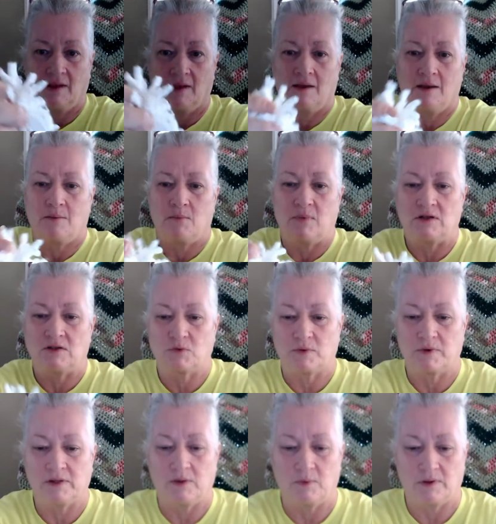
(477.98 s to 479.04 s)
But it's
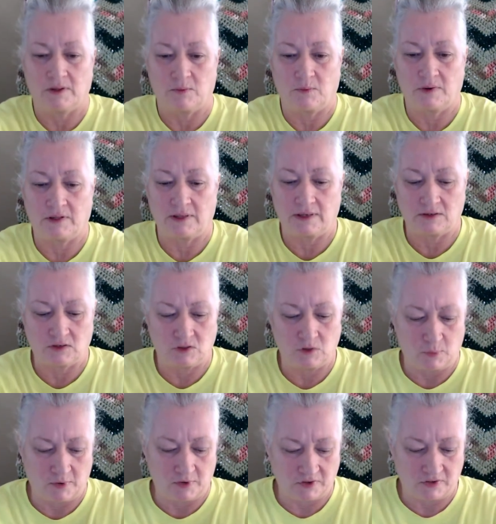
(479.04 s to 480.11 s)
really, really, really
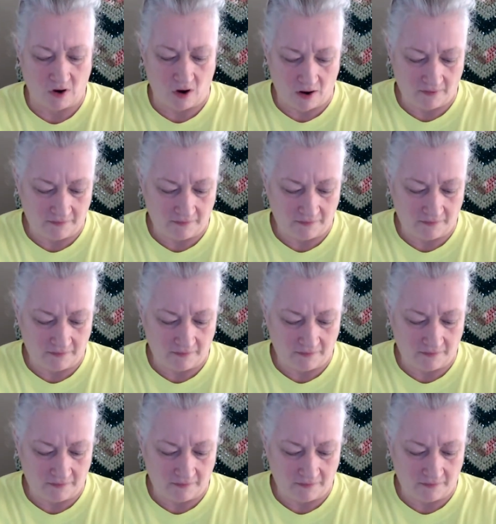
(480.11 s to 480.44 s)
super soft.